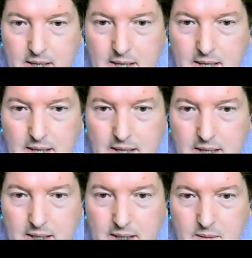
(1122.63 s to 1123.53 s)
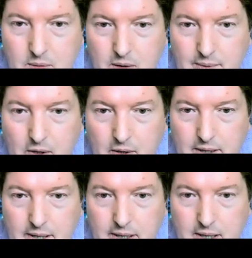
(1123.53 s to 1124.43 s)
What have we got
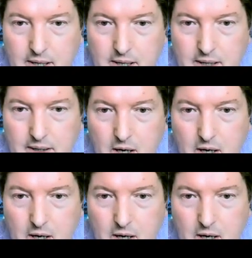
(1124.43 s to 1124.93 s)
here?